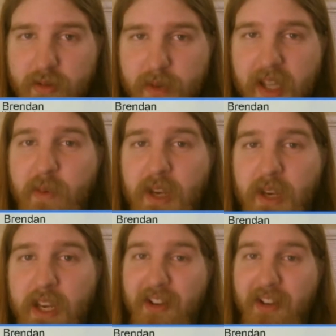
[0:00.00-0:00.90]
But I think we
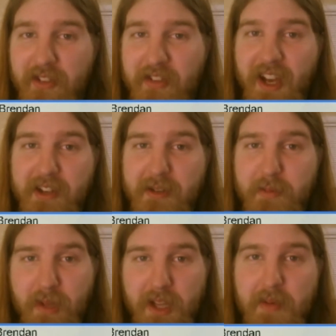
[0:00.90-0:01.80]
need to hire this guy
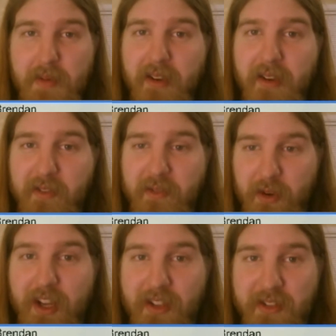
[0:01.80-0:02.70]
to play in the background
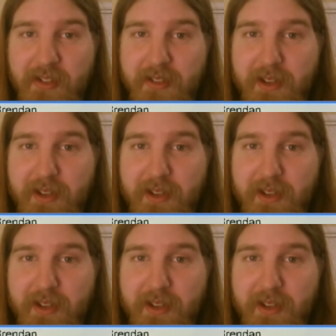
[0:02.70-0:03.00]
for us.